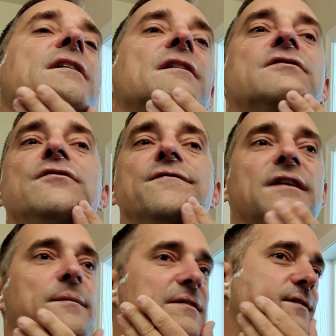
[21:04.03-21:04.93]
little too
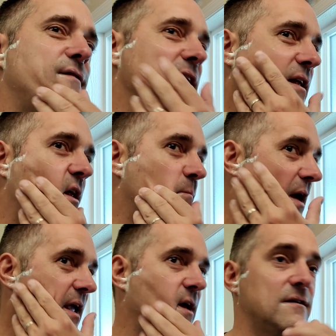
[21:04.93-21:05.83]
flimsy feeling in
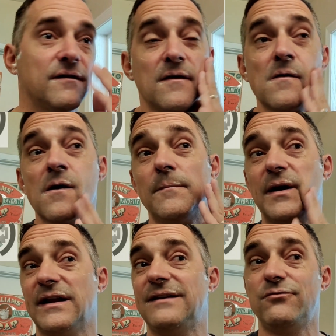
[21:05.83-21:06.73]
my hand,
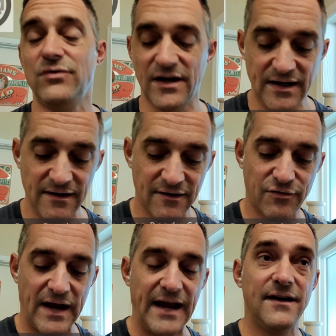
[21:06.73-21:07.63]
but it really
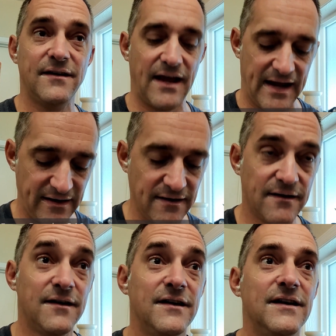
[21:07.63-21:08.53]
created a
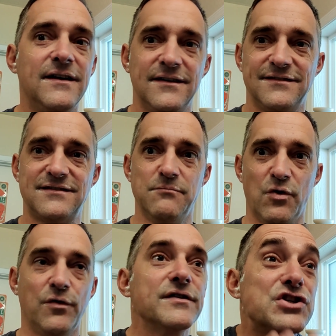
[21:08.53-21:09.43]

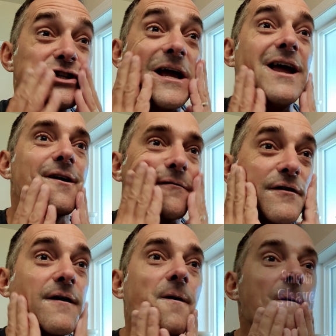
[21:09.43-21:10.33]
smooth shave.